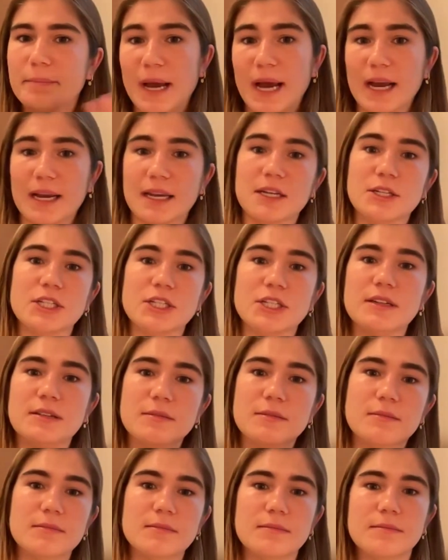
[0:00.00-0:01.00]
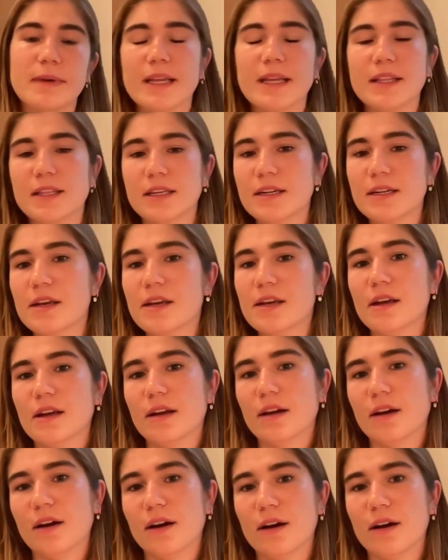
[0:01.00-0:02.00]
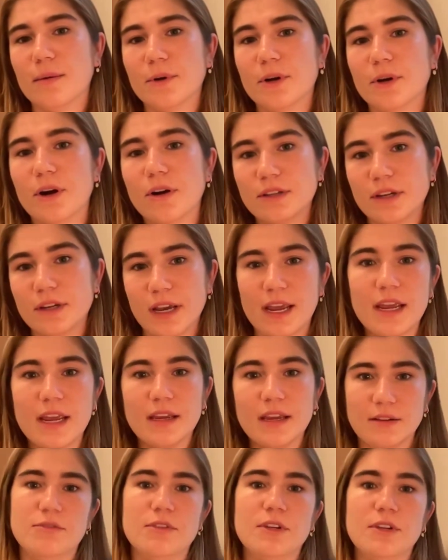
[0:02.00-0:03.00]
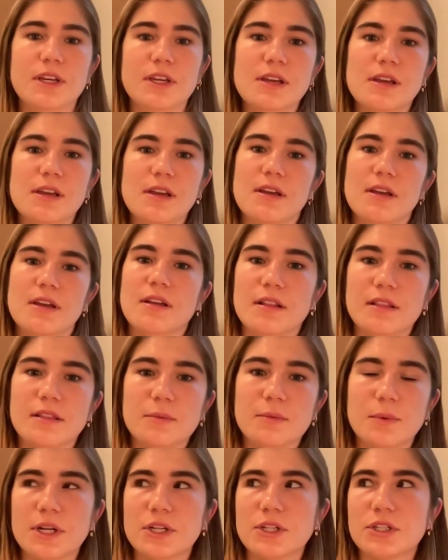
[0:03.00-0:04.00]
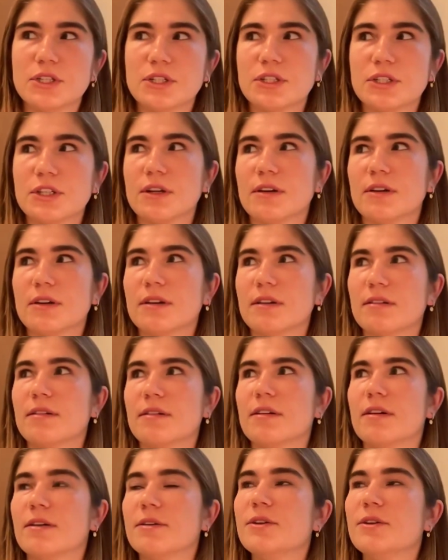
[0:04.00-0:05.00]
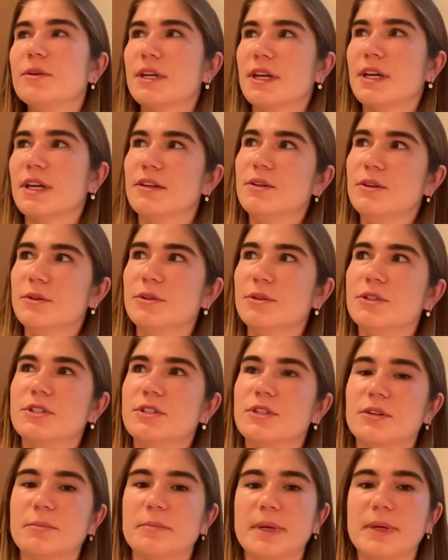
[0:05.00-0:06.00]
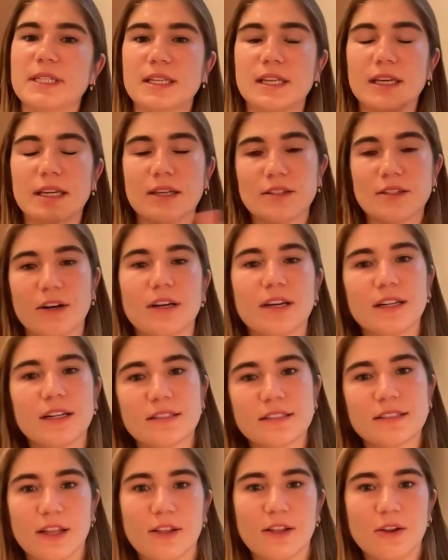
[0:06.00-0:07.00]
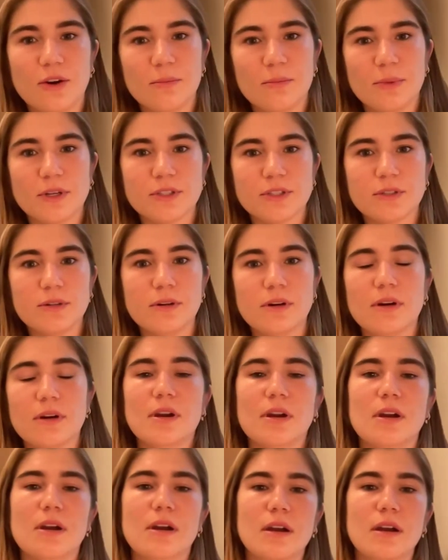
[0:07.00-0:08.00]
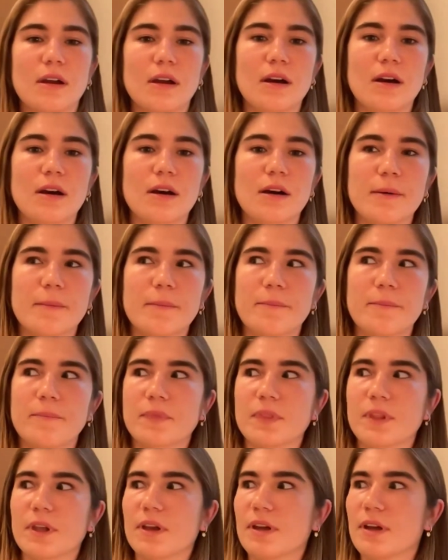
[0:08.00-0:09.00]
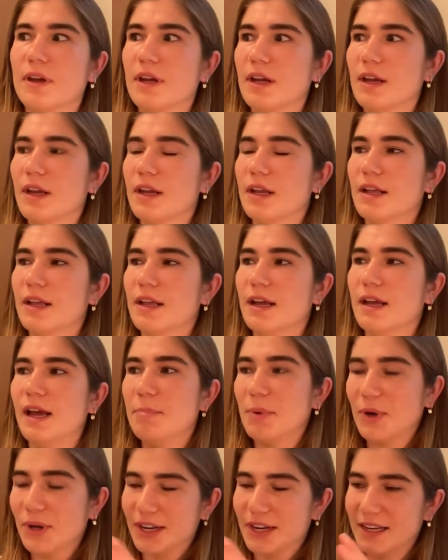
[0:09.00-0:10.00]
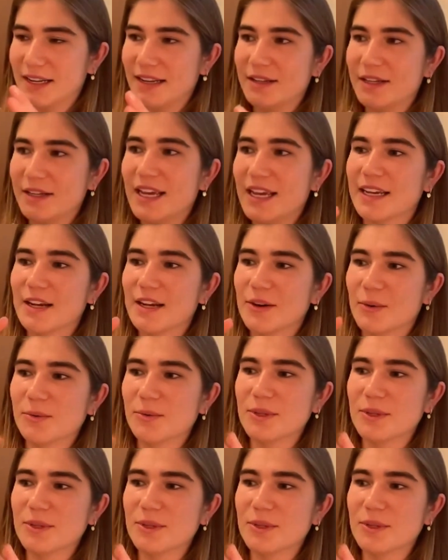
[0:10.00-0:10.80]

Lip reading: packaging method called an AAV, which you can use to basically target skeletal muscle. But it can